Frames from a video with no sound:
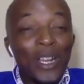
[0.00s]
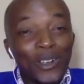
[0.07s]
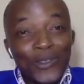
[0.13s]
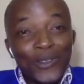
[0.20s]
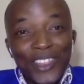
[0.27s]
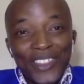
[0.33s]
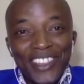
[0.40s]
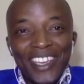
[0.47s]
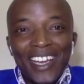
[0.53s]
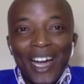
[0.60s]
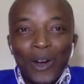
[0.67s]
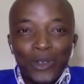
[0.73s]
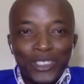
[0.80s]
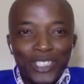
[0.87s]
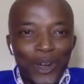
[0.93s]
One of the
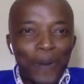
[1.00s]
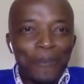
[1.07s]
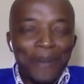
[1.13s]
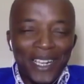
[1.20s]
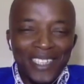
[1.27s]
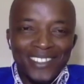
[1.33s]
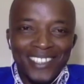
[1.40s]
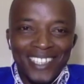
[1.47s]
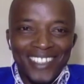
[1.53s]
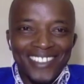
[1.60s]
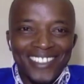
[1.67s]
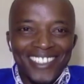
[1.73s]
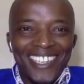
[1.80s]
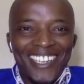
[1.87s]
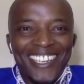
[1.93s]
things I will tell
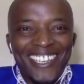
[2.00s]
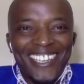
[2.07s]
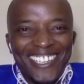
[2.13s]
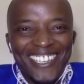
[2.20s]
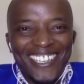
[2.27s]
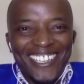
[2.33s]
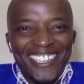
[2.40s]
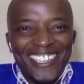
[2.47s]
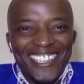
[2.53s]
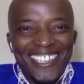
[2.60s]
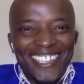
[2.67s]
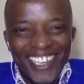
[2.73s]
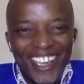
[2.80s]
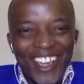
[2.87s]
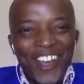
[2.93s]
pastors,
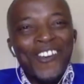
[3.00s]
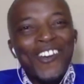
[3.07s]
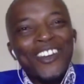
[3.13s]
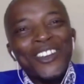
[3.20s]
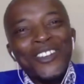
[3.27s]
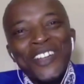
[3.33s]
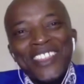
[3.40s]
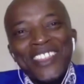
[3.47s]
one of